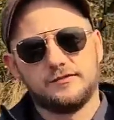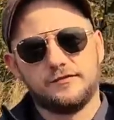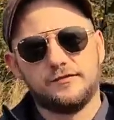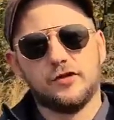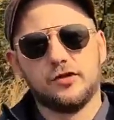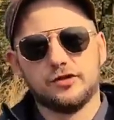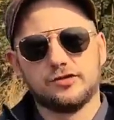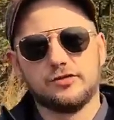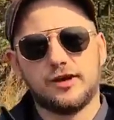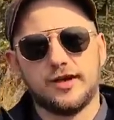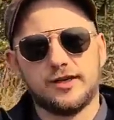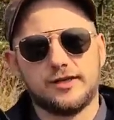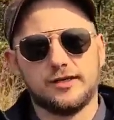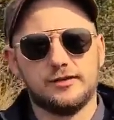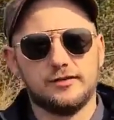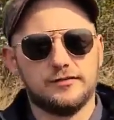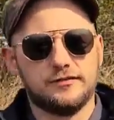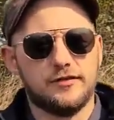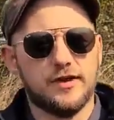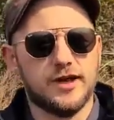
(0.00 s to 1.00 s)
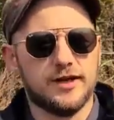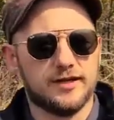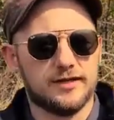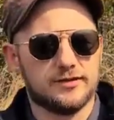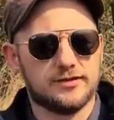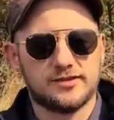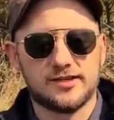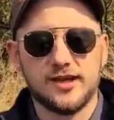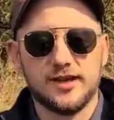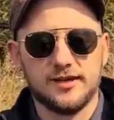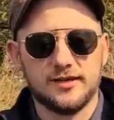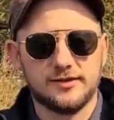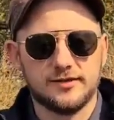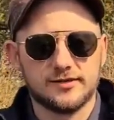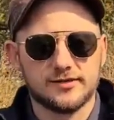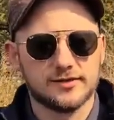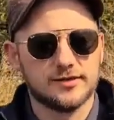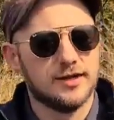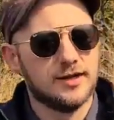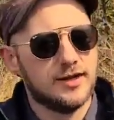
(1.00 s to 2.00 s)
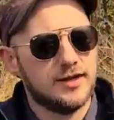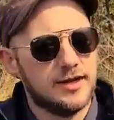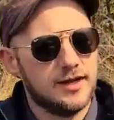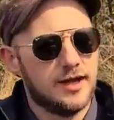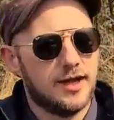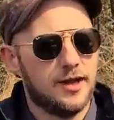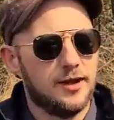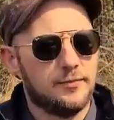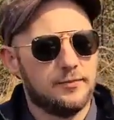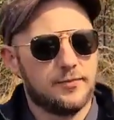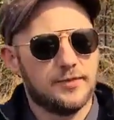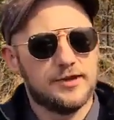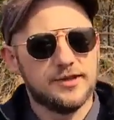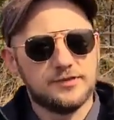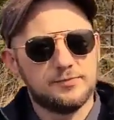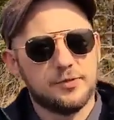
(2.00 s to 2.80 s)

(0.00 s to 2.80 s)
4 triangular sides. This